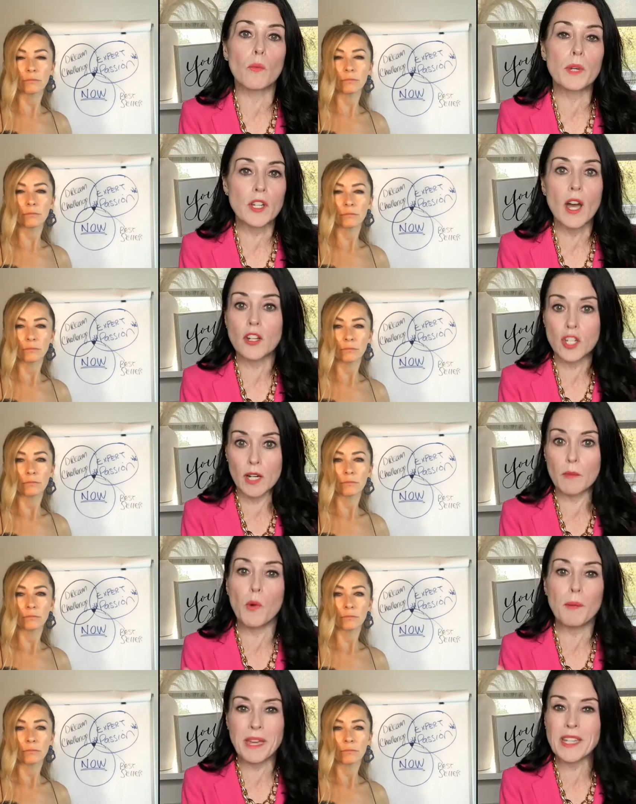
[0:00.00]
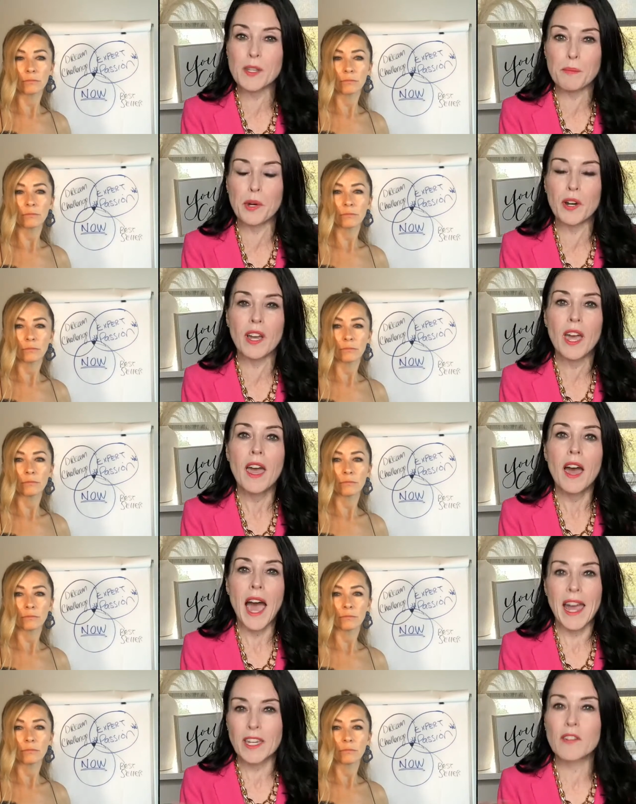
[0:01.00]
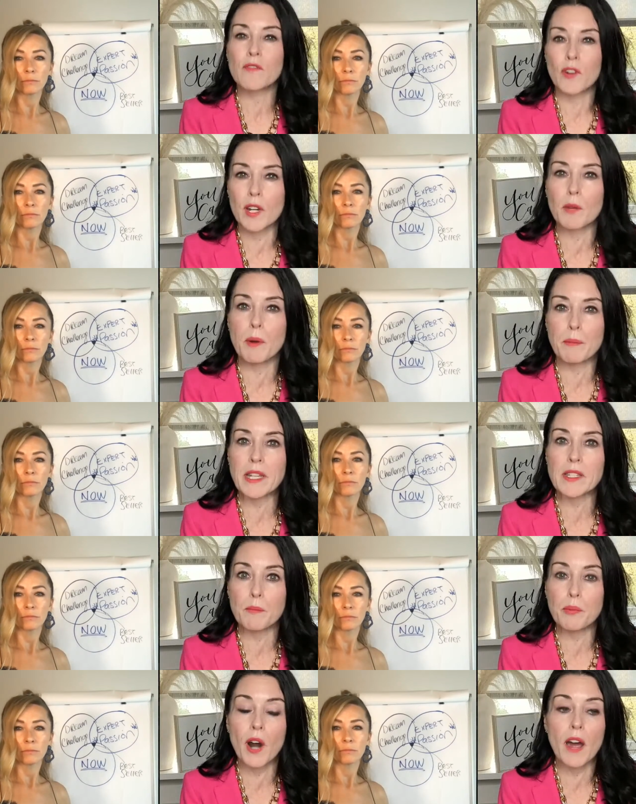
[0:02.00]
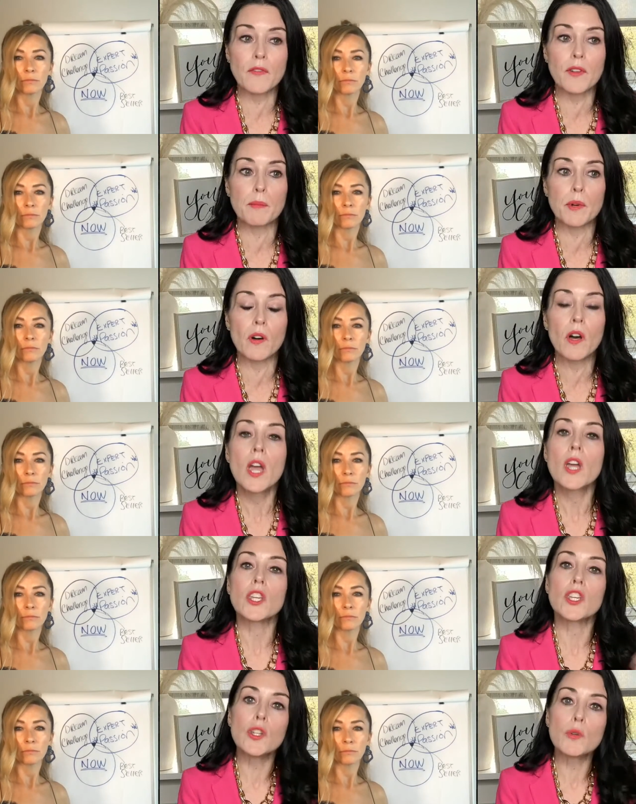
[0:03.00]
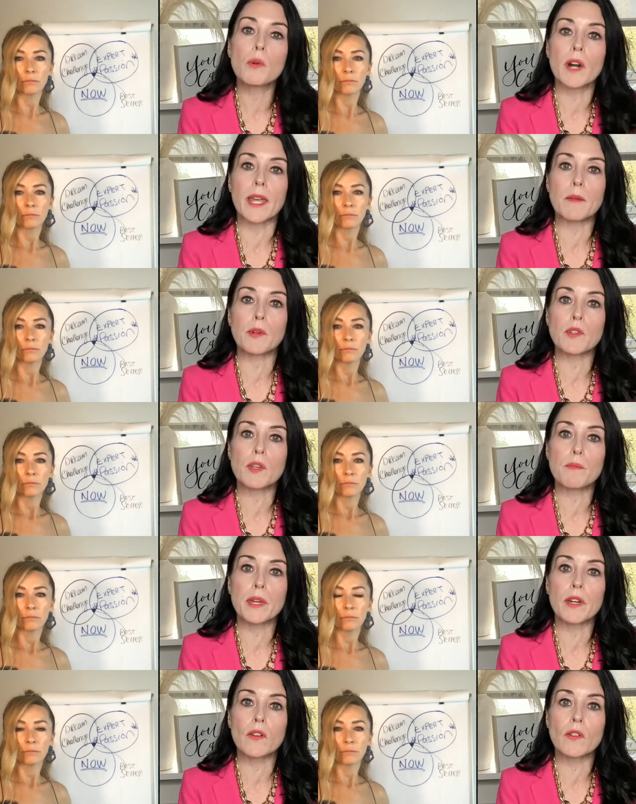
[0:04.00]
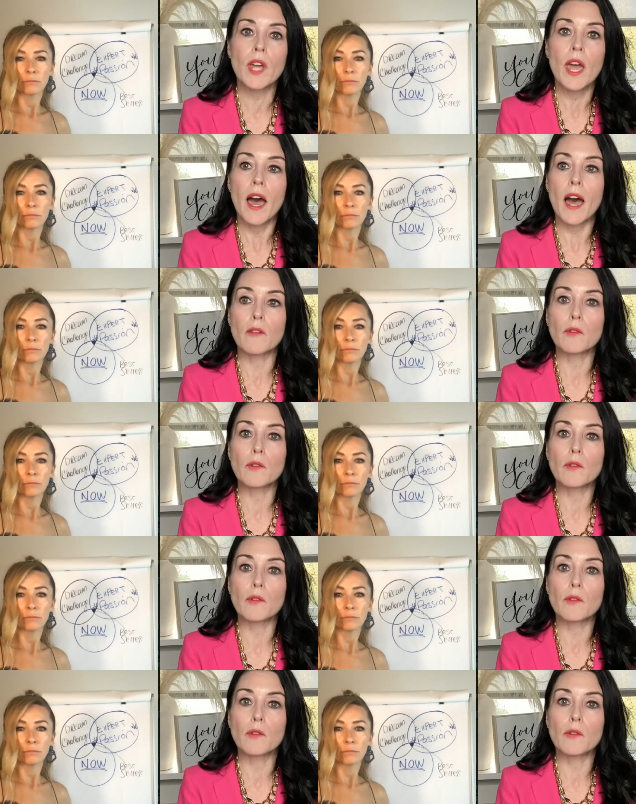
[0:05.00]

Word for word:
Speaker 1: we mm. talked shit what makes a book high converting, what makes it profitable. You were able to build a